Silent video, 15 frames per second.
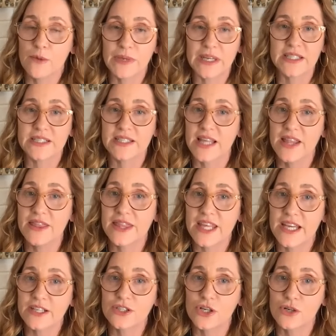because then
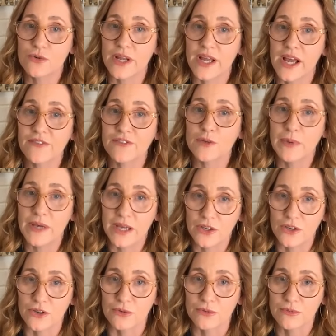they don't have to pay
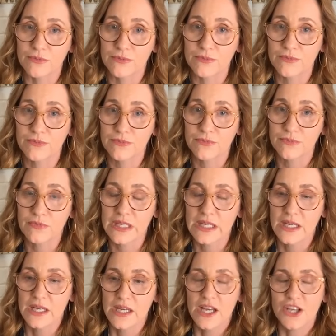you.
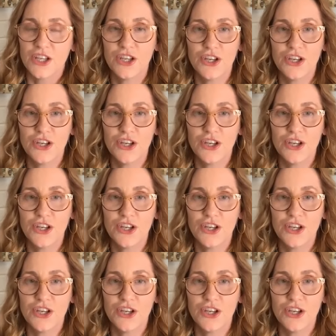Absolutely.